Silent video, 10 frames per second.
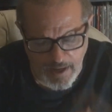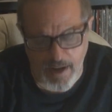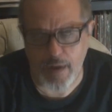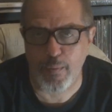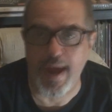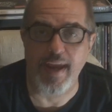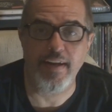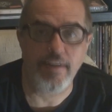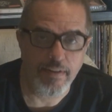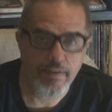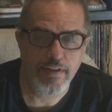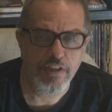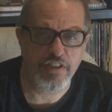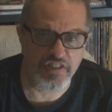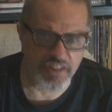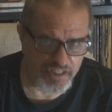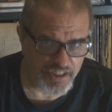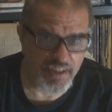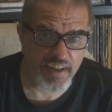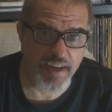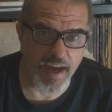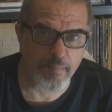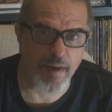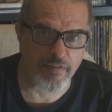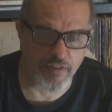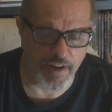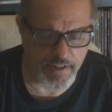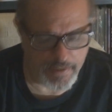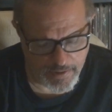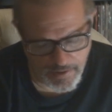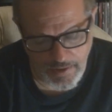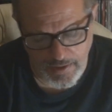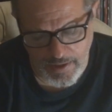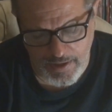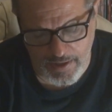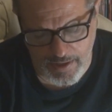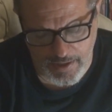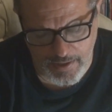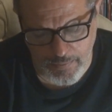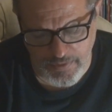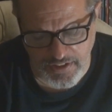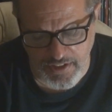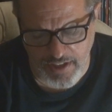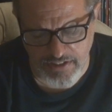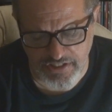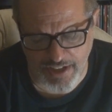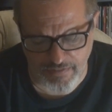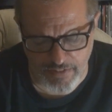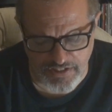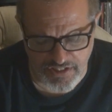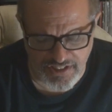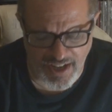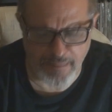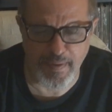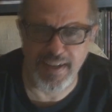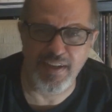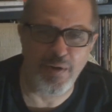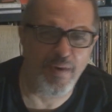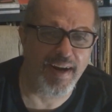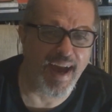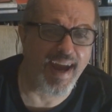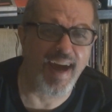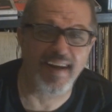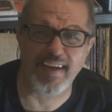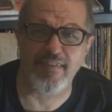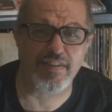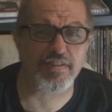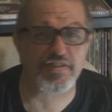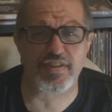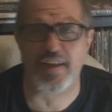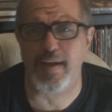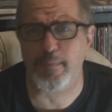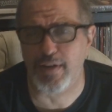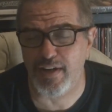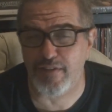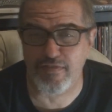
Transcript: Uh, Wade, you succeeded again, my friend, uh, with another suck versus suck. But you know what? I got to give a disclaimer here.